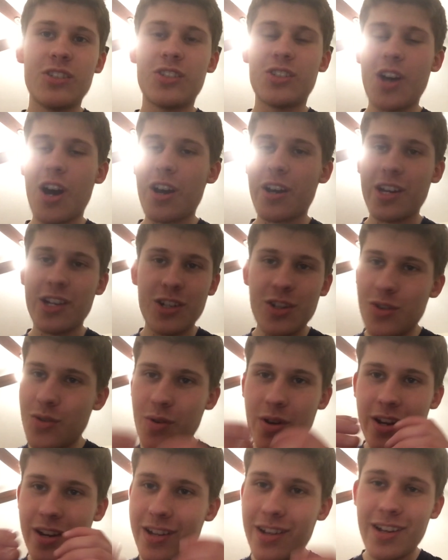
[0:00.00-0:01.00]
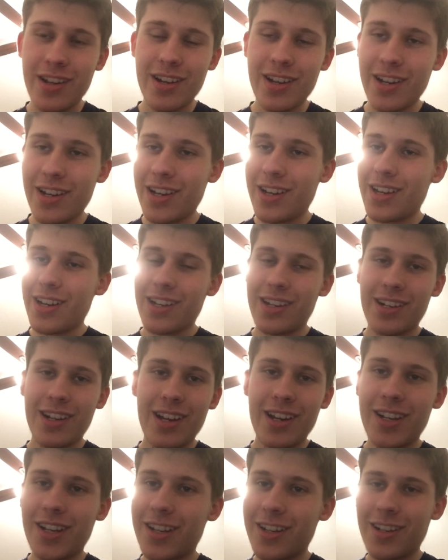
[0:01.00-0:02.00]
dug into it and
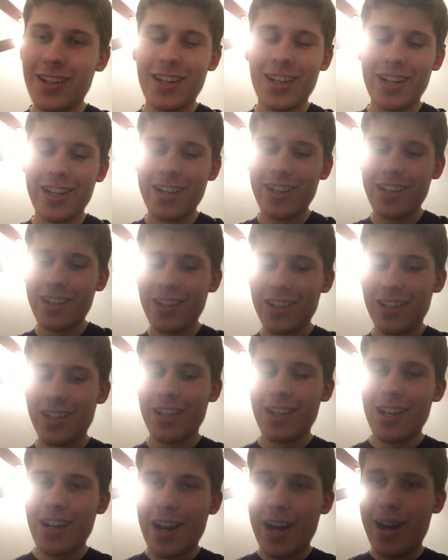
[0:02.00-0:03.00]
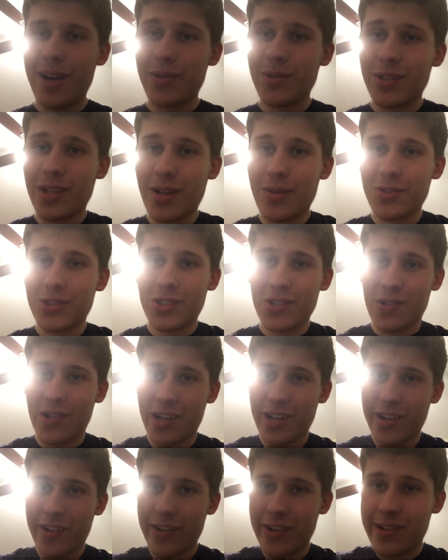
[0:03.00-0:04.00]
ate it. I was so
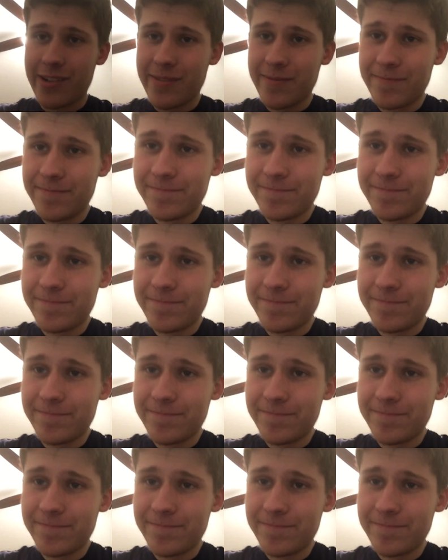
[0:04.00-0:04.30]
hungry.